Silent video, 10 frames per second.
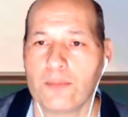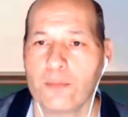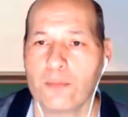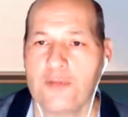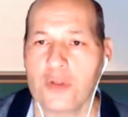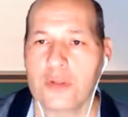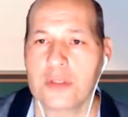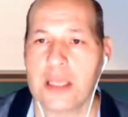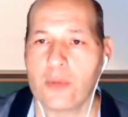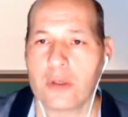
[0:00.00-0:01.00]
pivot
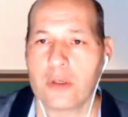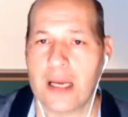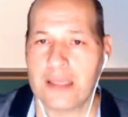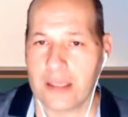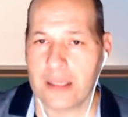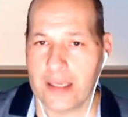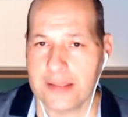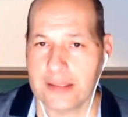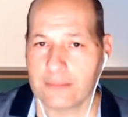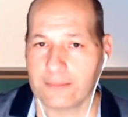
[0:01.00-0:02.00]
table analyze,